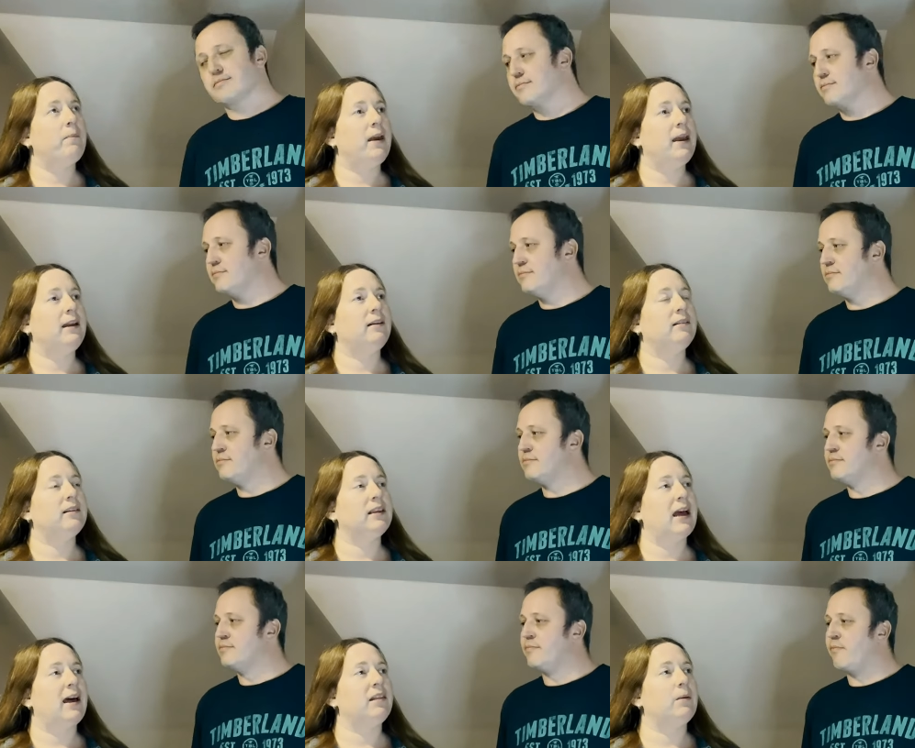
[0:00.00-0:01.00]
Speaker 1: means
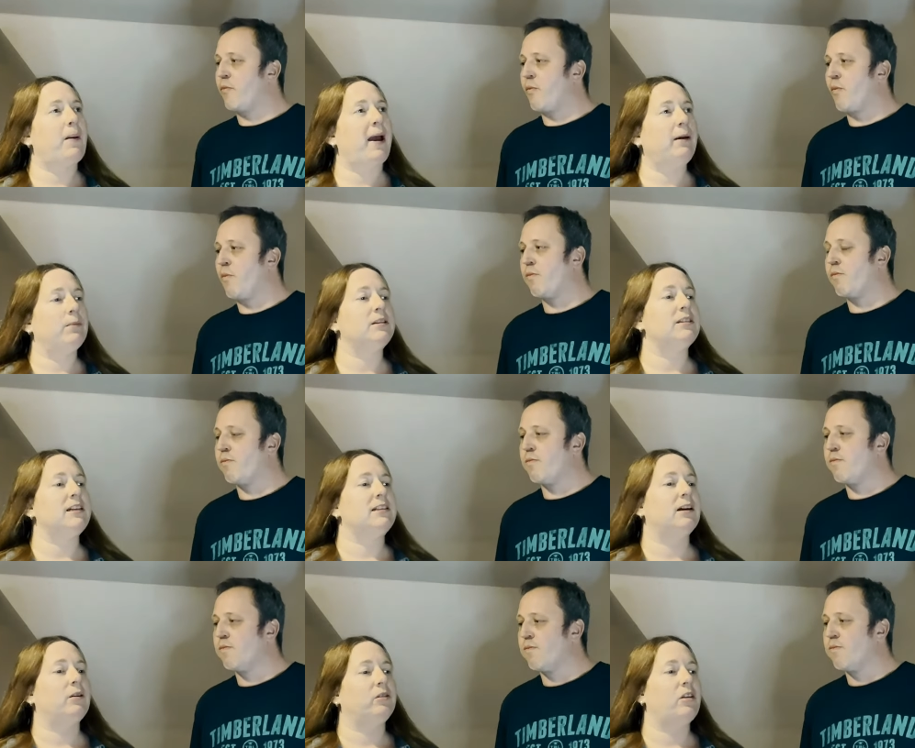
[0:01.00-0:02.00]
that the payment
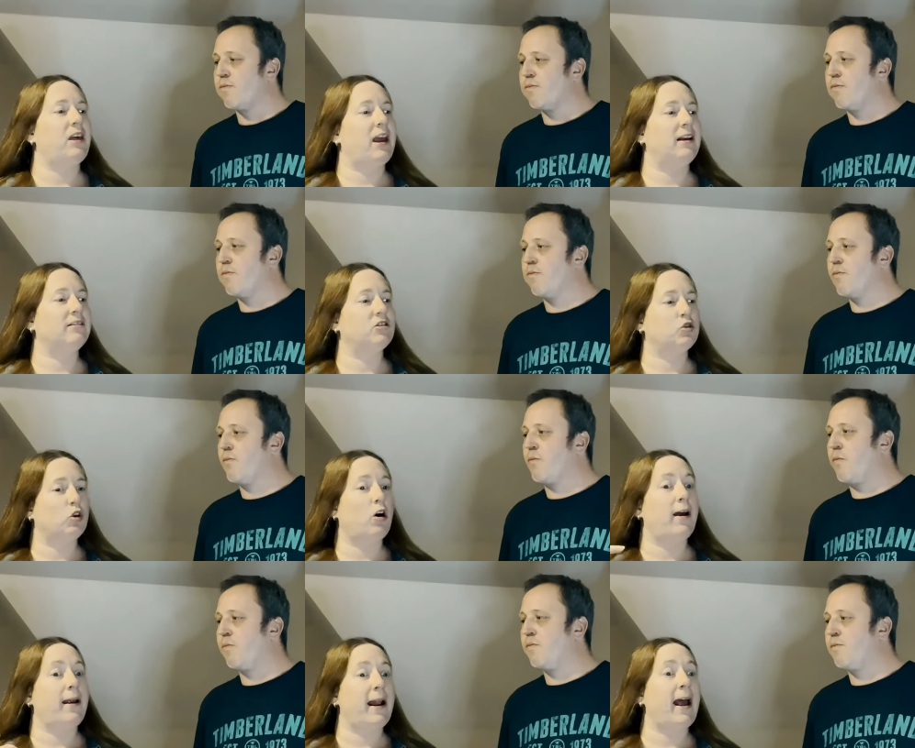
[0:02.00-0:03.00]
details are there to try
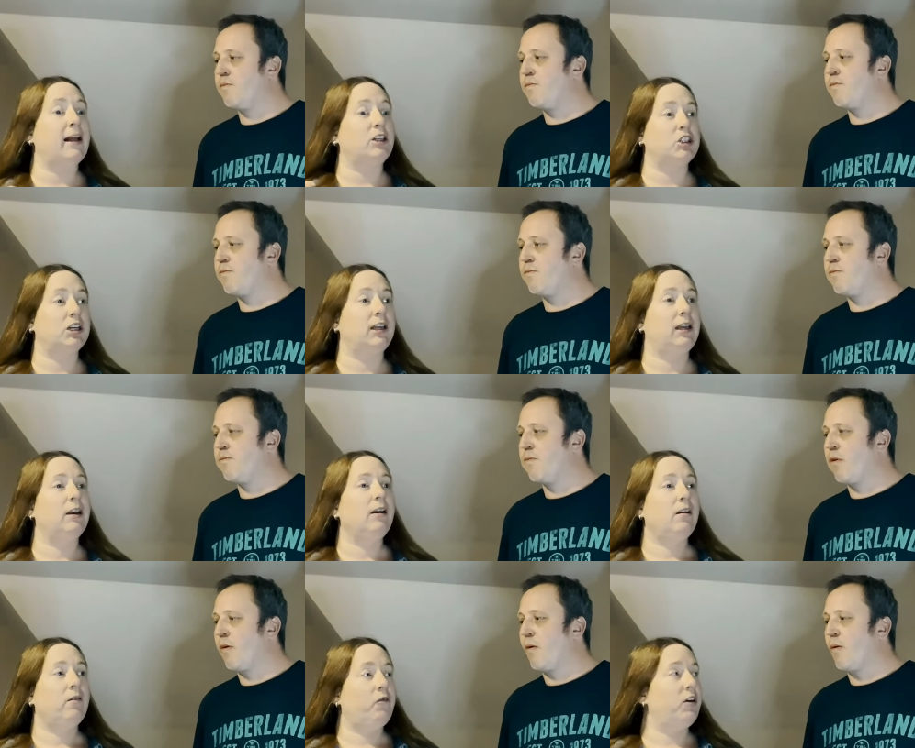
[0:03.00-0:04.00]
and actually
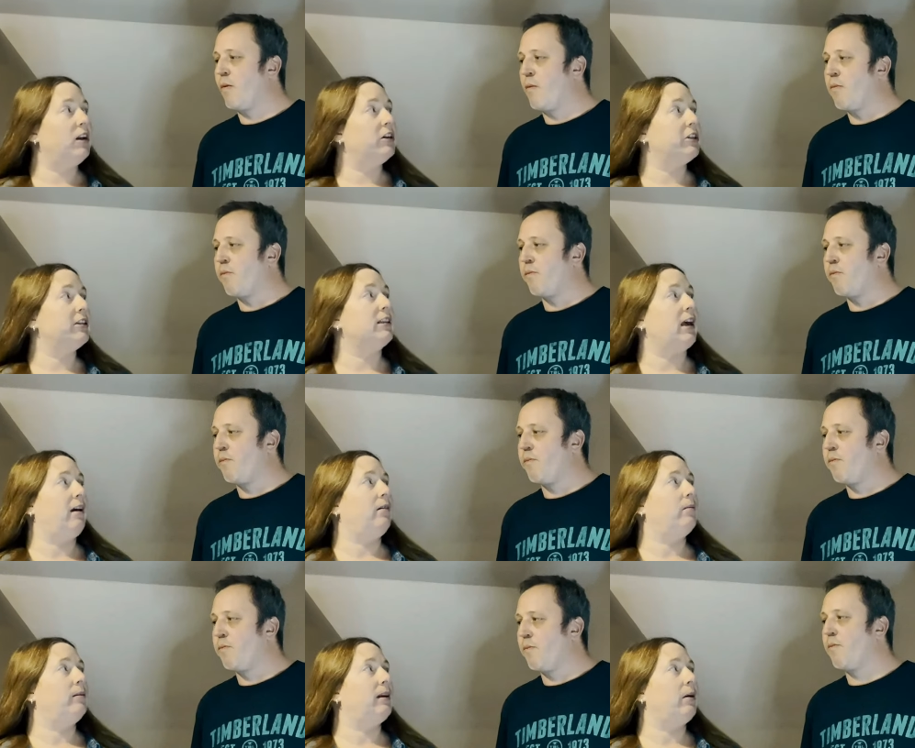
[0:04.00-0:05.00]
finish the sale.
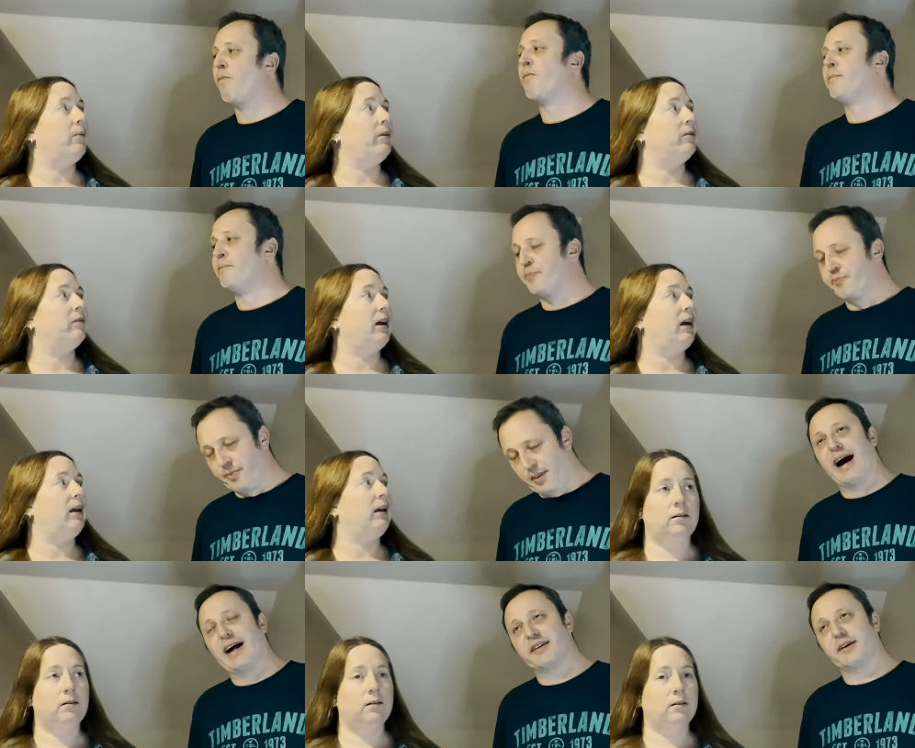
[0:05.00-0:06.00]
Is that what you're saying?
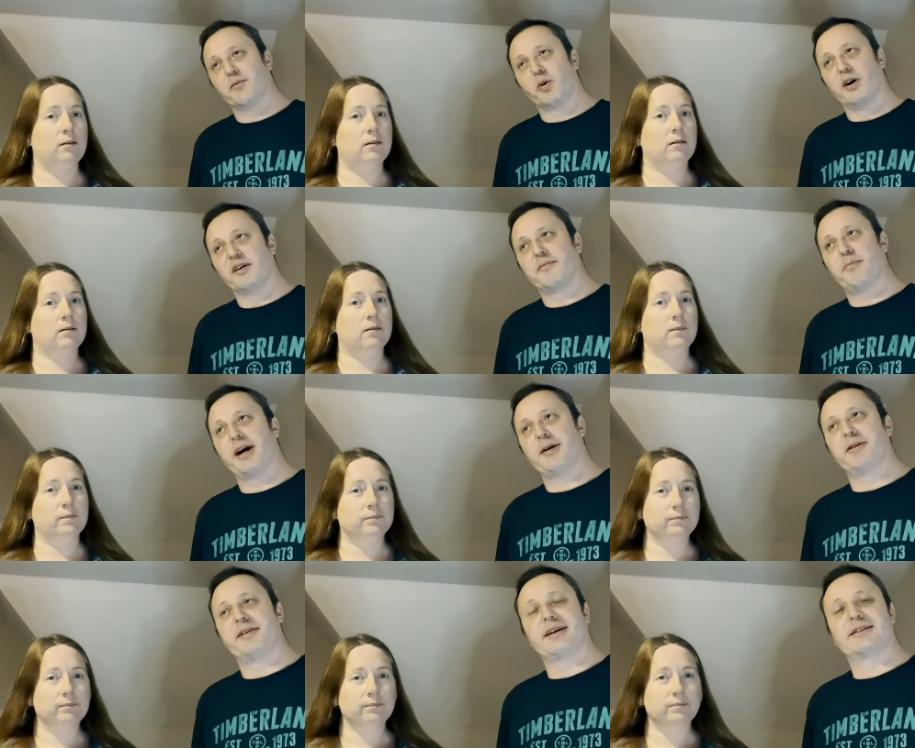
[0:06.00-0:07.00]
Speaker 2: As it was,
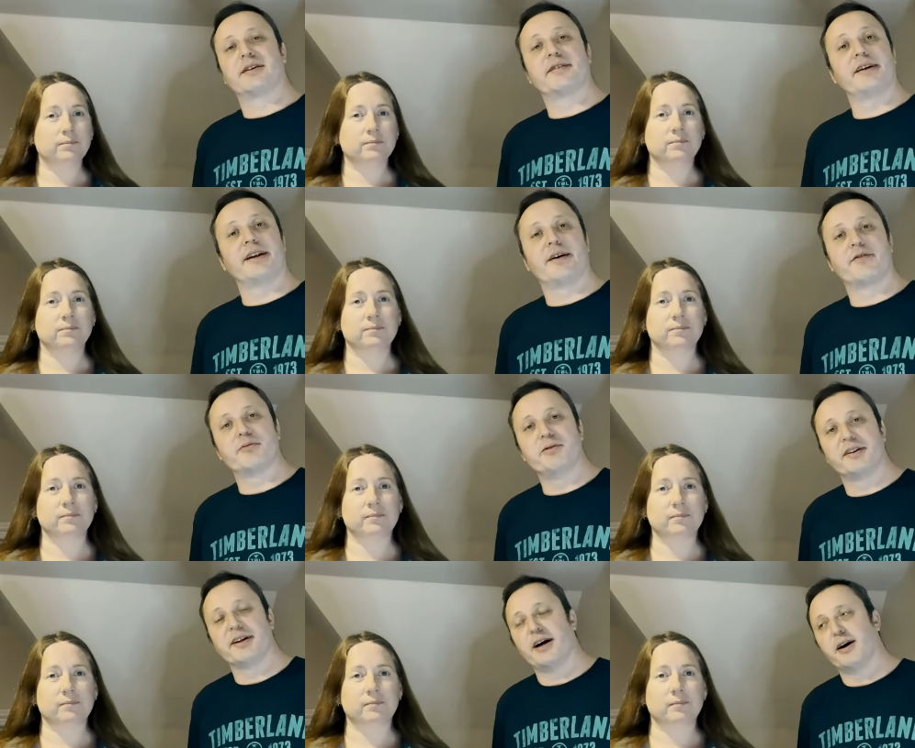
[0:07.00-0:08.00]
payment details didn't have to be
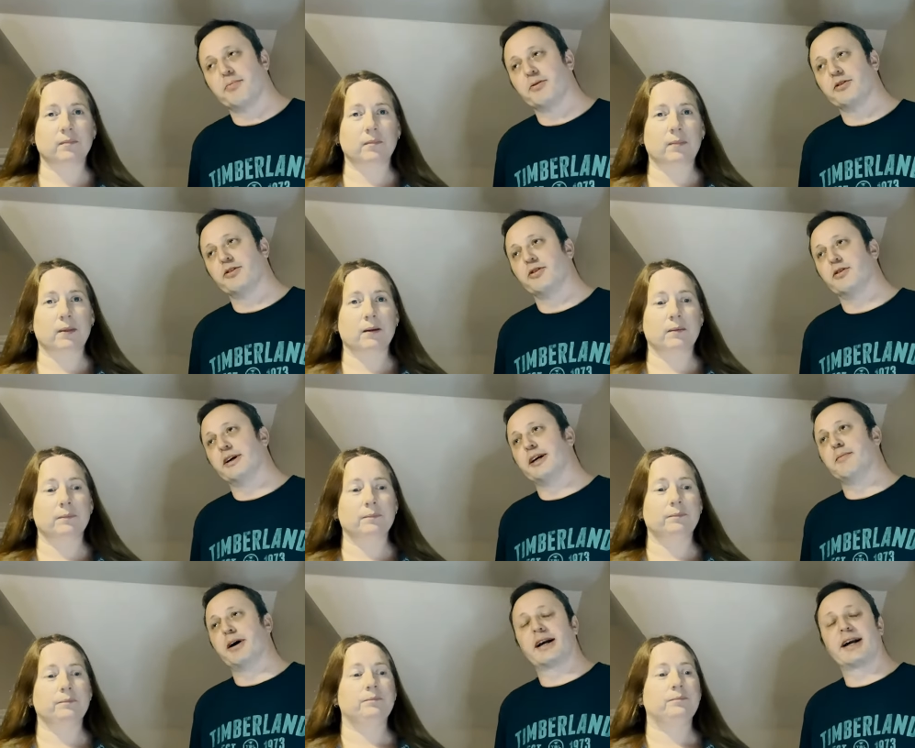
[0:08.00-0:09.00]
set up on your
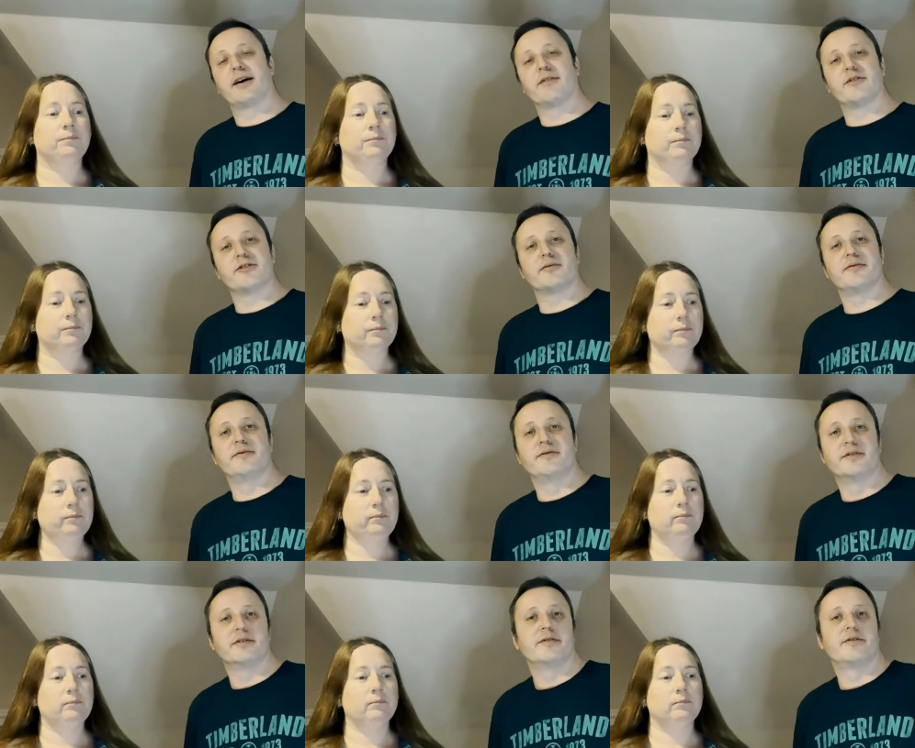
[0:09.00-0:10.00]
eBay account to,
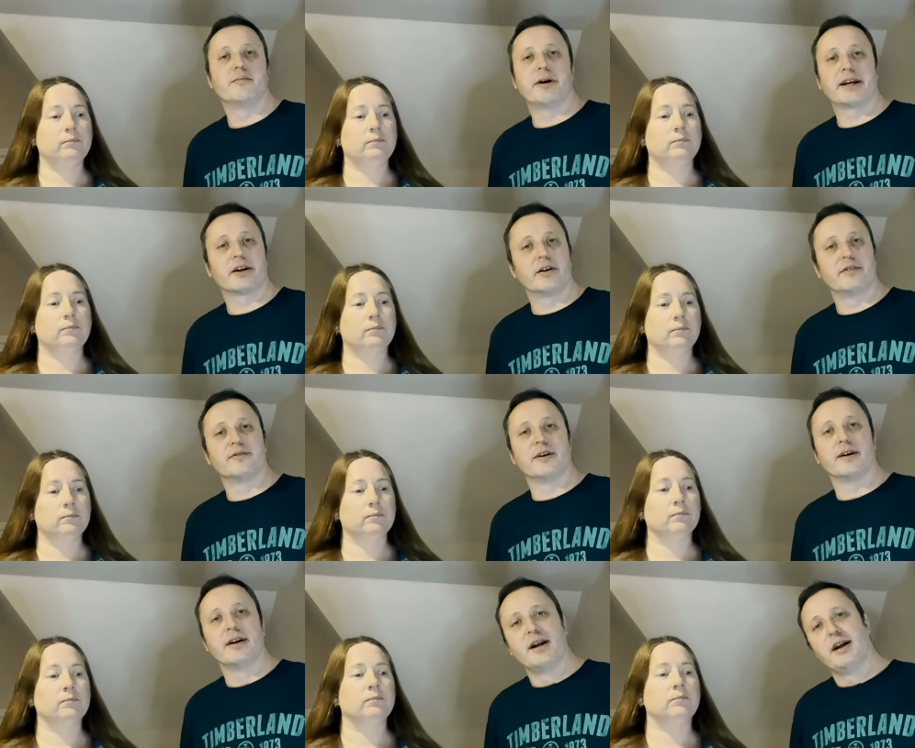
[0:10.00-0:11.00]
to, to make an offer.
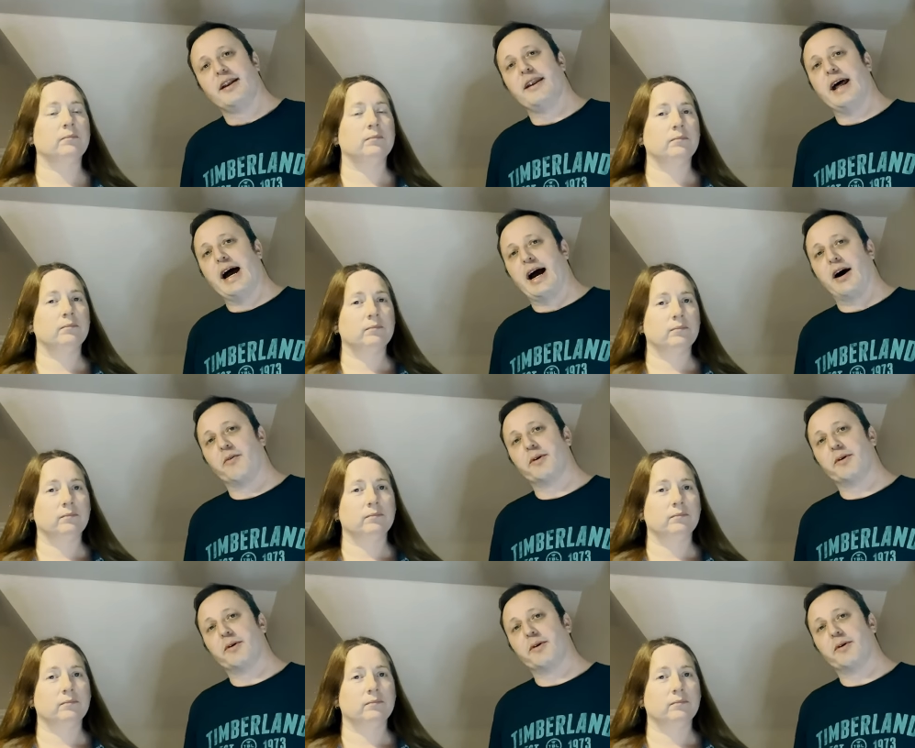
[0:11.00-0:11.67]
Now,